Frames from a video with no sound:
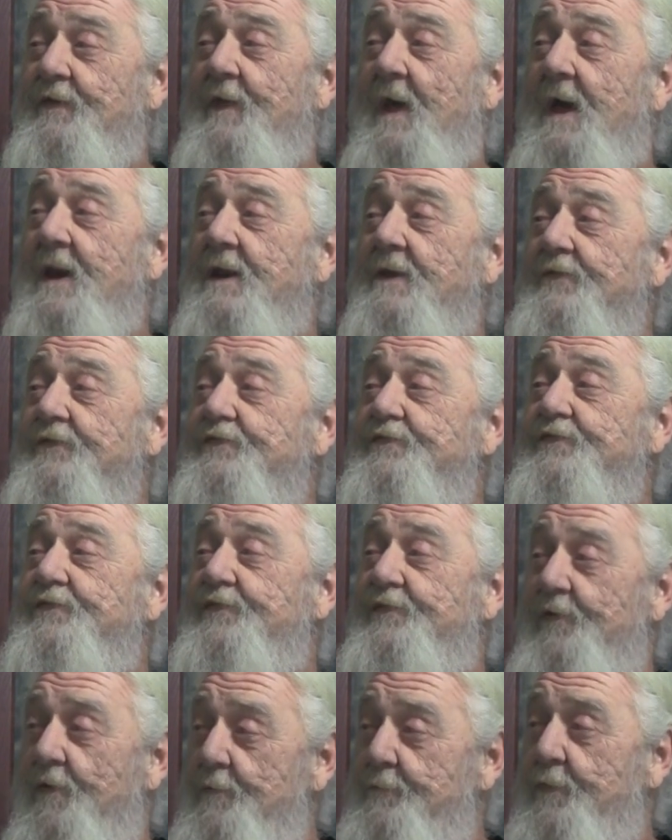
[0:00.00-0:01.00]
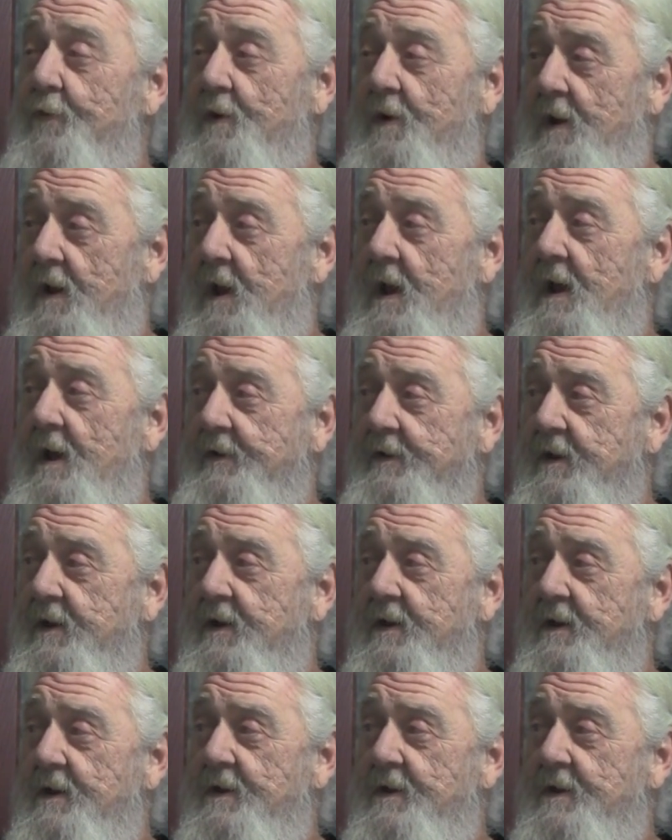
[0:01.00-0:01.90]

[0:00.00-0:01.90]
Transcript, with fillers: that is super cloudy.